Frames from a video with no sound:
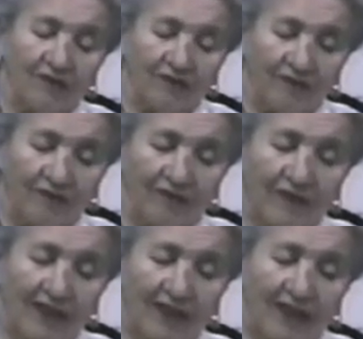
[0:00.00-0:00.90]
So
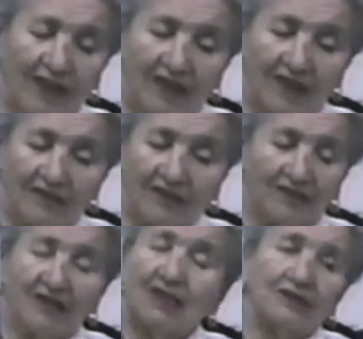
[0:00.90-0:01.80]
I
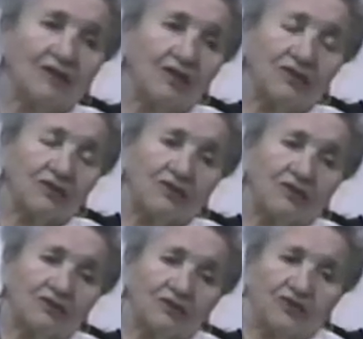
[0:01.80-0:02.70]
decided not to
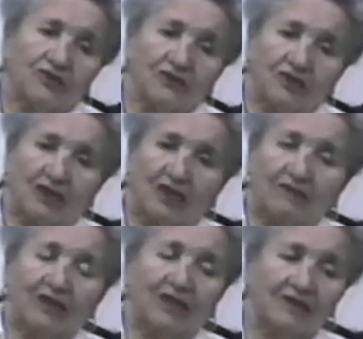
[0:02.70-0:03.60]
go to
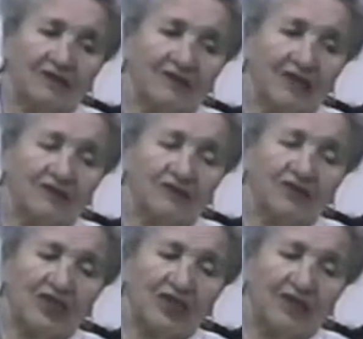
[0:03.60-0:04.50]
Georgetown. I
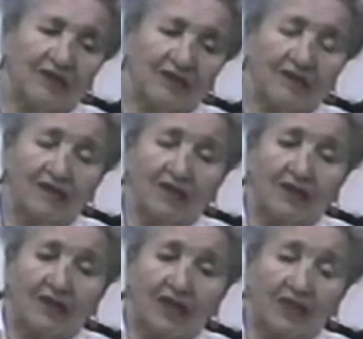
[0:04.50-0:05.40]
decided to stay here.
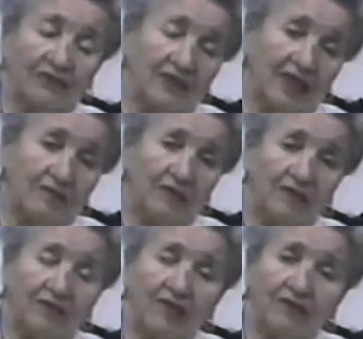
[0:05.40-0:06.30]
I even
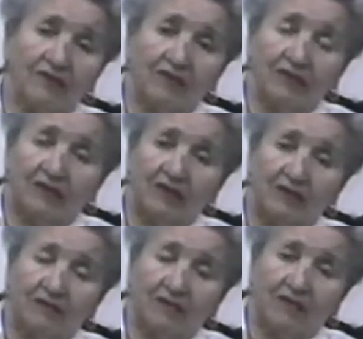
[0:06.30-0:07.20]
had my brother
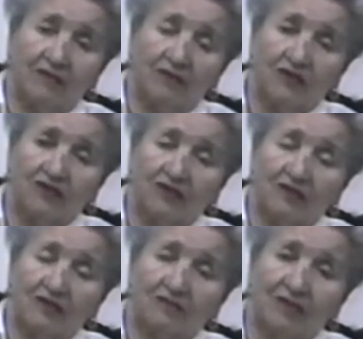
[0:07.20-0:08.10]
in, in
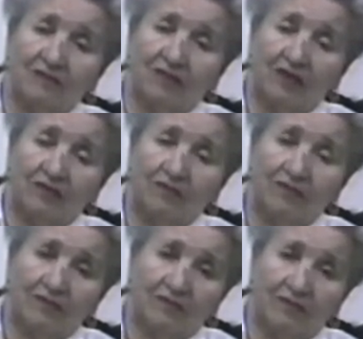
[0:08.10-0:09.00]
Washington, my brother